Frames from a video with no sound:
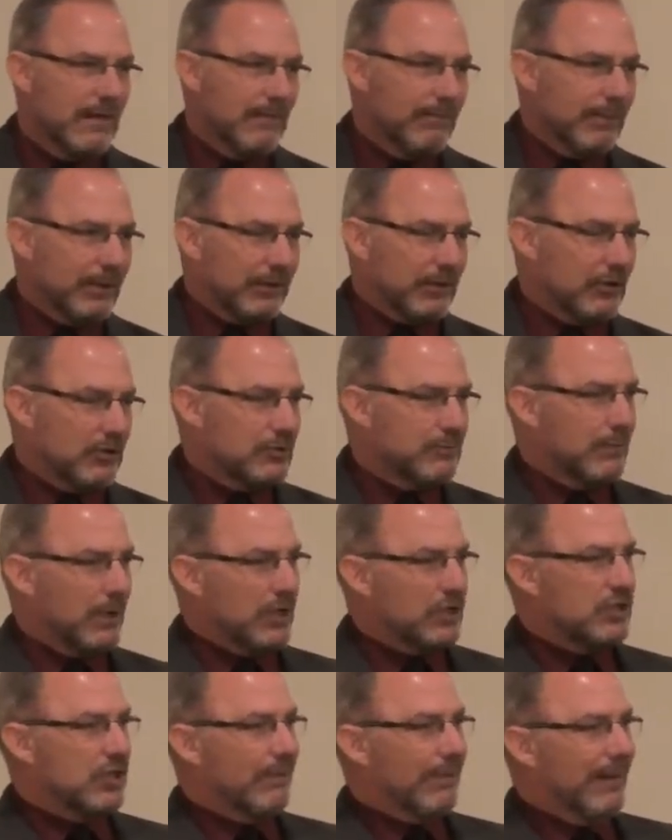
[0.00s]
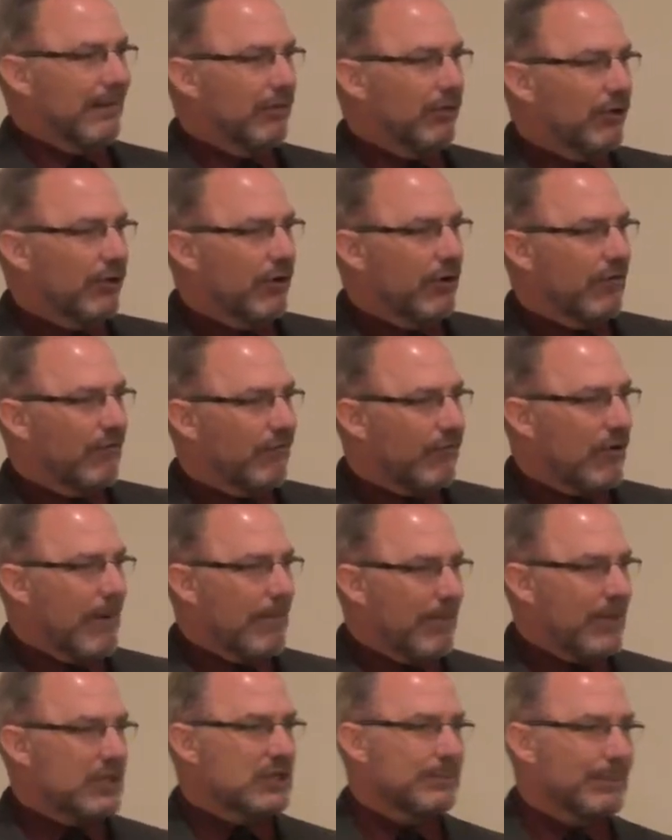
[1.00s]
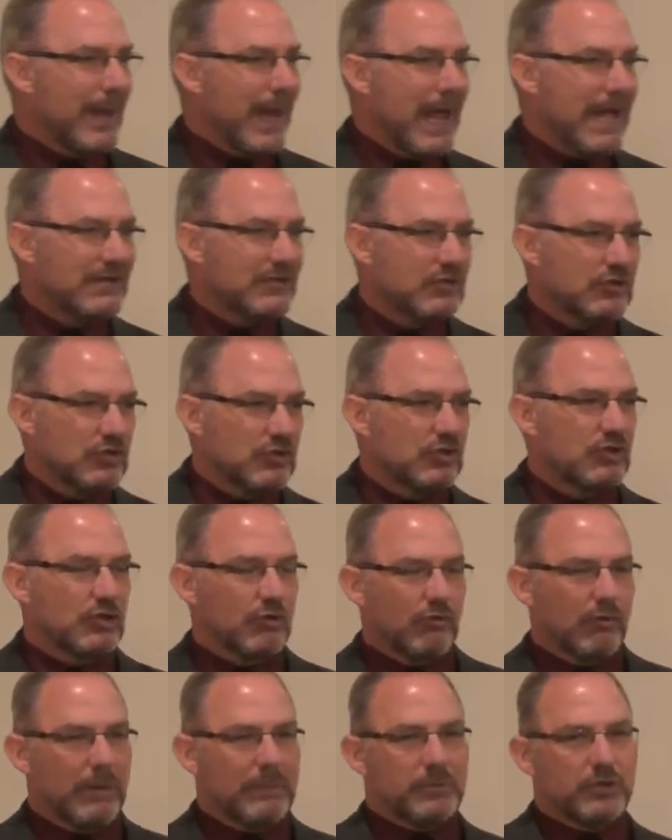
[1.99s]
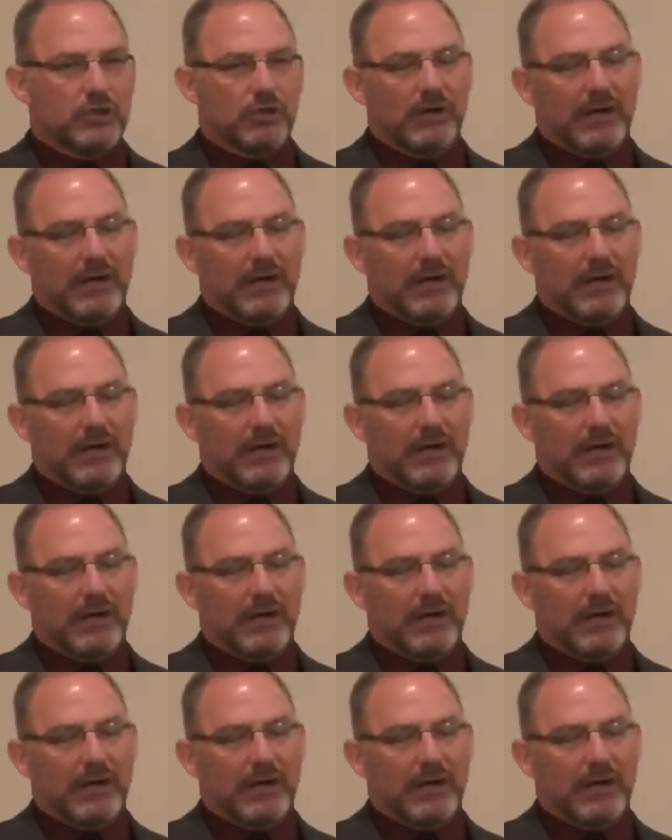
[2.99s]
But there's much to be learned from this passage of Scripture.